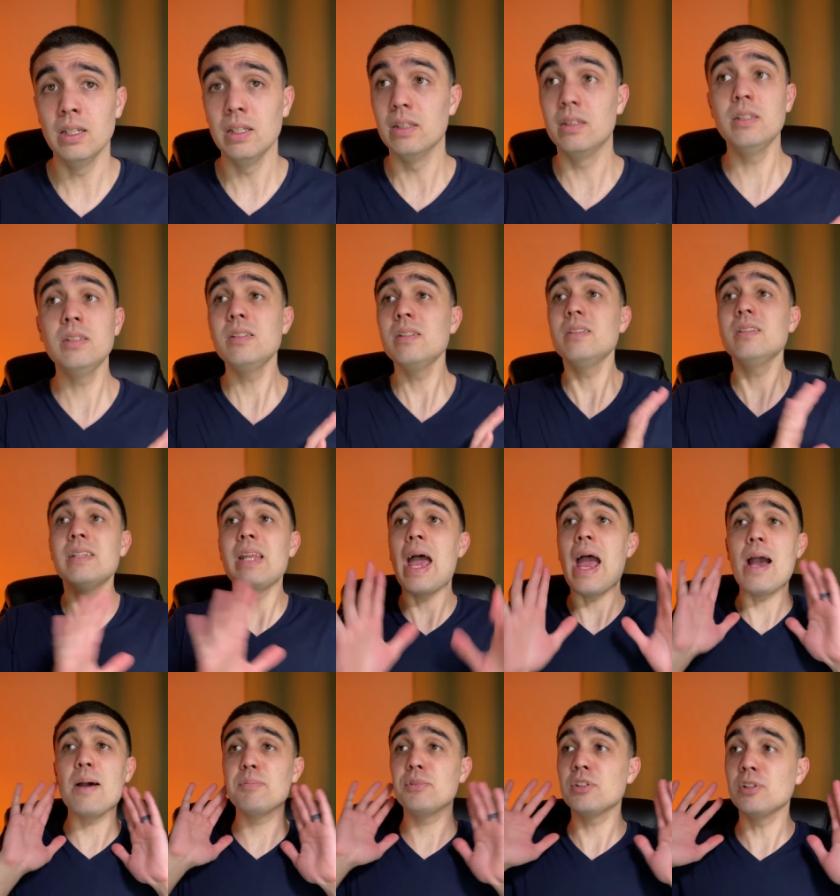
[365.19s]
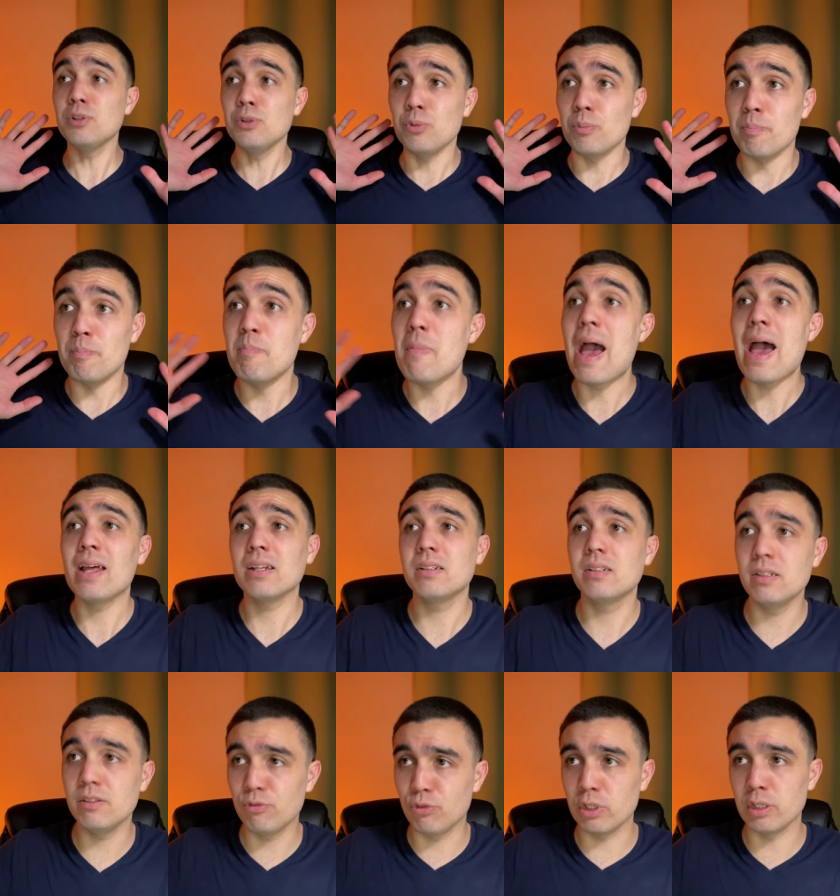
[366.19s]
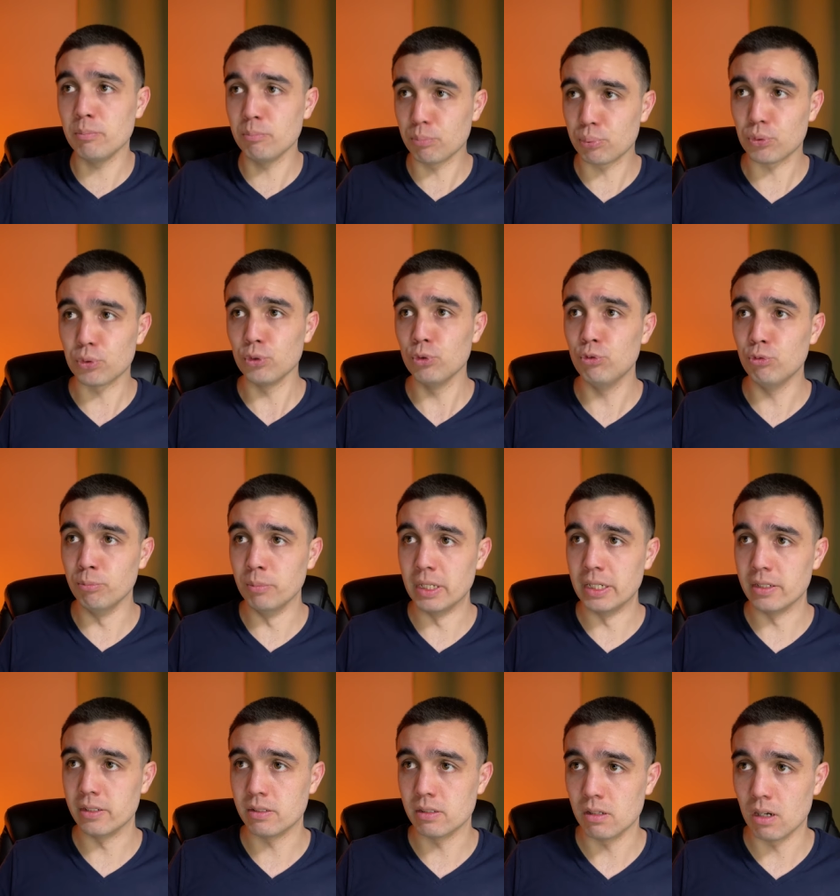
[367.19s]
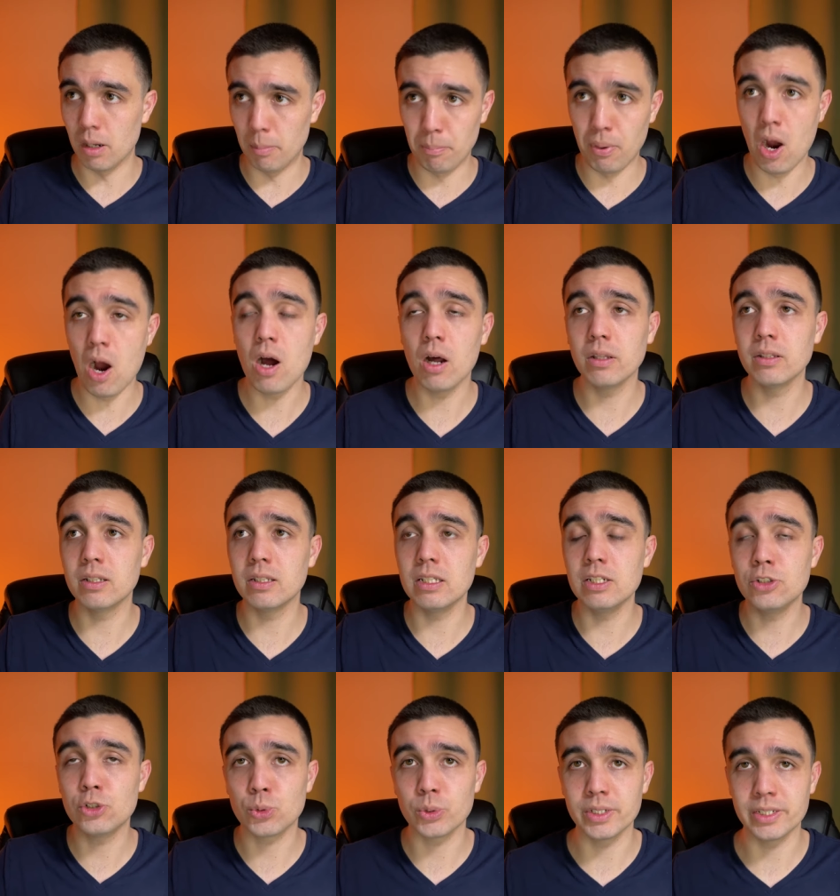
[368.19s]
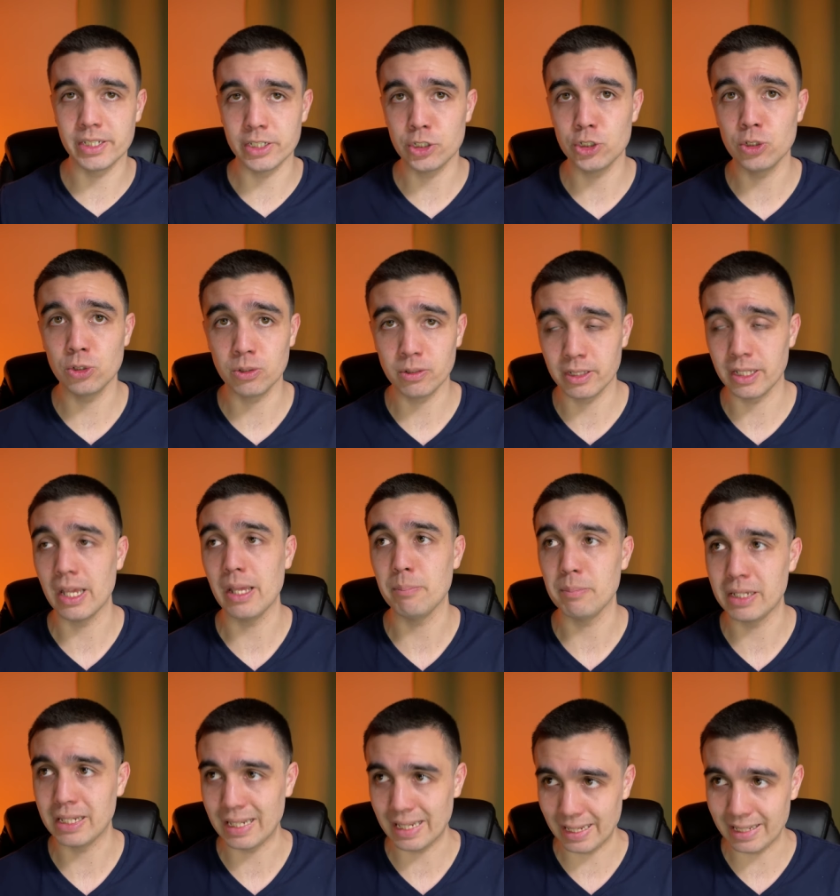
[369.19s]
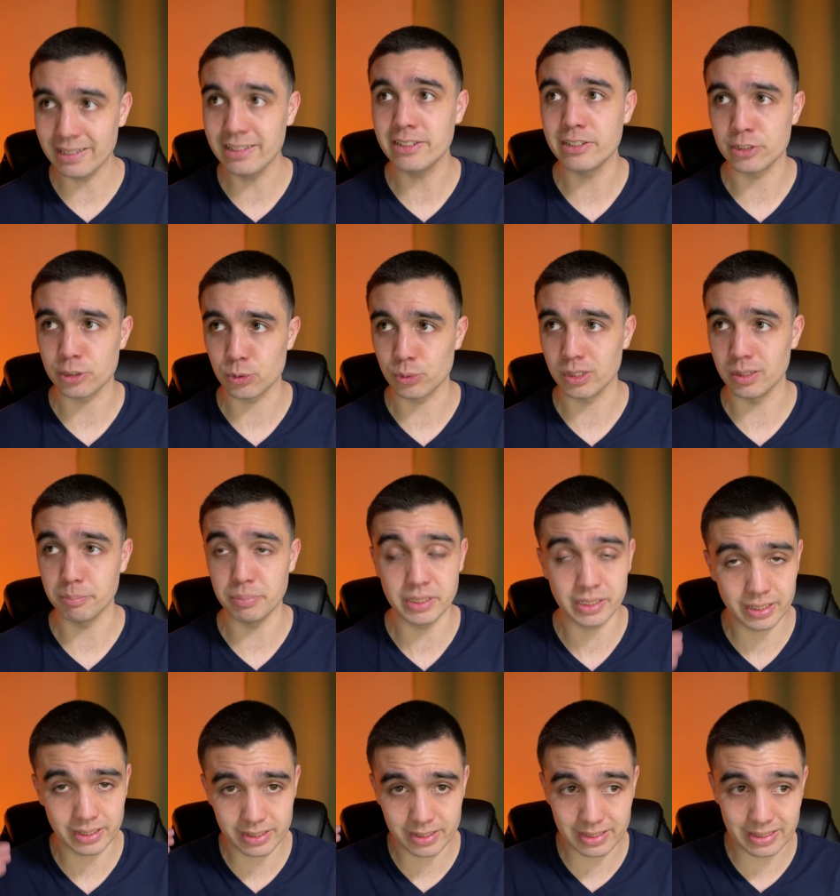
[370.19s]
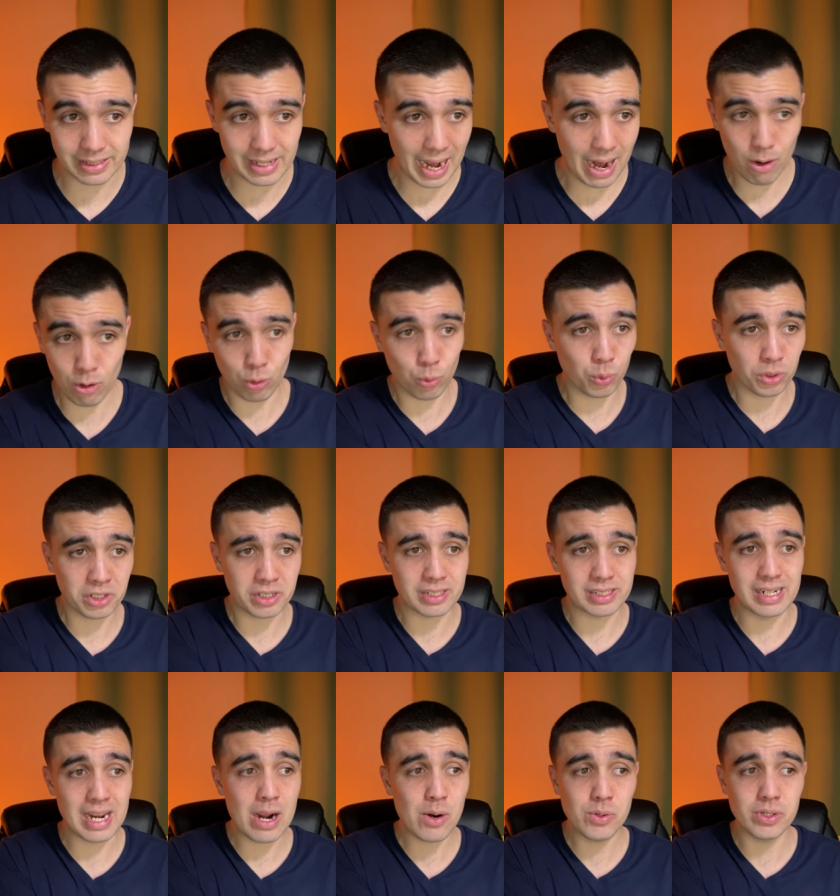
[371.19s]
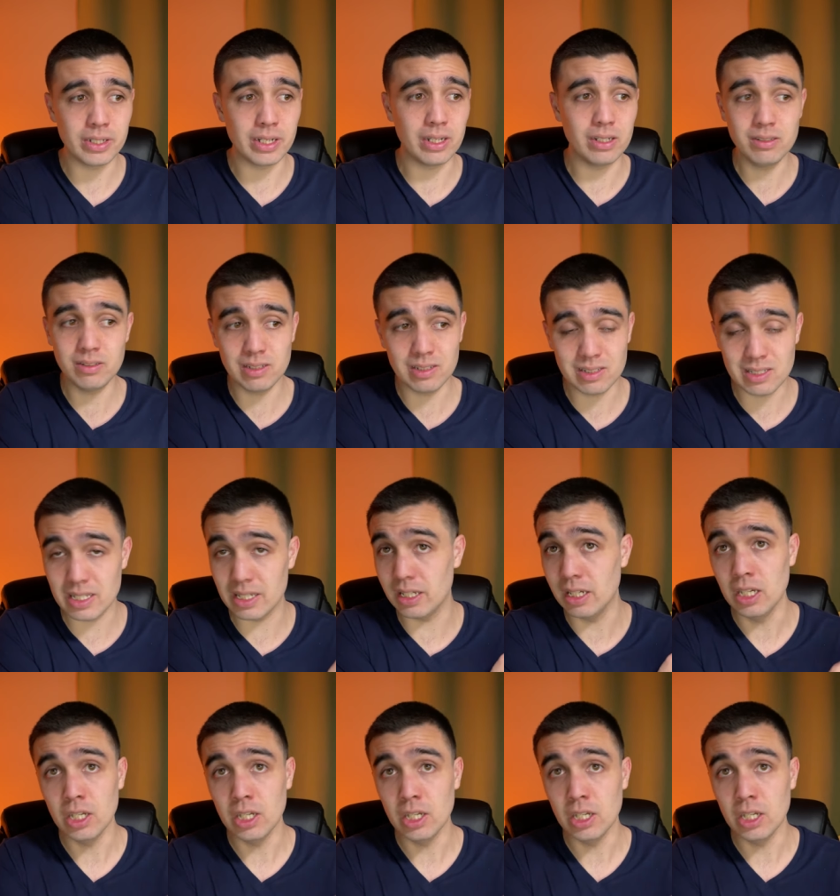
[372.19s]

This is an absolute massive improvement upon the traditional gaming industry because how it works nowadays is that